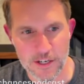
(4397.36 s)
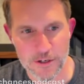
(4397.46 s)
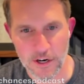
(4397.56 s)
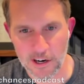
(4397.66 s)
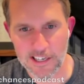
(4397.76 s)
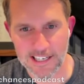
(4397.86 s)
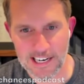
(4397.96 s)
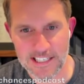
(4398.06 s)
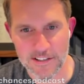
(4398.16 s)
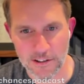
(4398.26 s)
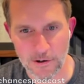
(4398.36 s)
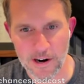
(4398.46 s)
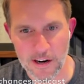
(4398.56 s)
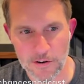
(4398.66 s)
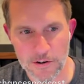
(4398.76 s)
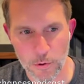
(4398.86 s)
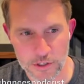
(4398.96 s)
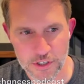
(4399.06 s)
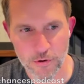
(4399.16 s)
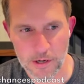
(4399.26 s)
you're talking to guys on the ground who
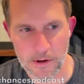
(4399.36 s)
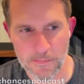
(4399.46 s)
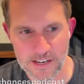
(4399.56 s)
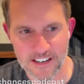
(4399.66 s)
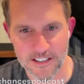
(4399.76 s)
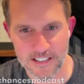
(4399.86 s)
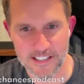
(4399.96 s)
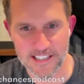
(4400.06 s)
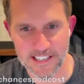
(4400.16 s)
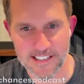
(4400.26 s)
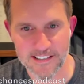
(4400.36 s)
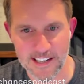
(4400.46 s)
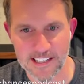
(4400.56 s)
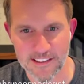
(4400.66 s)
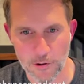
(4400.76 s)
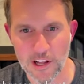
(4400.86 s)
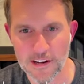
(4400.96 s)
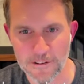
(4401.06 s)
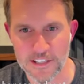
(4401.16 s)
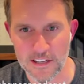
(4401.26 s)
are screaming because it's like their
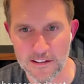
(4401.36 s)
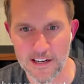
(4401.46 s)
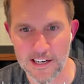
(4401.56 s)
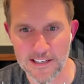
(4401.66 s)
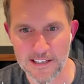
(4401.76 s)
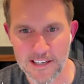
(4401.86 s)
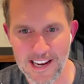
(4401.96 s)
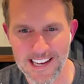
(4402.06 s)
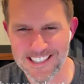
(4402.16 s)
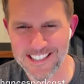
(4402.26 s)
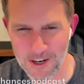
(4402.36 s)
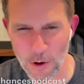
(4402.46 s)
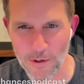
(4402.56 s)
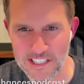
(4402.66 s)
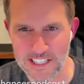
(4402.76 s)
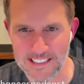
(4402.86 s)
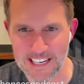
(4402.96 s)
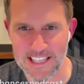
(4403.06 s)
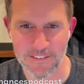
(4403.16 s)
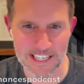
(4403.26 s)
life is on the line, and it's not always like that.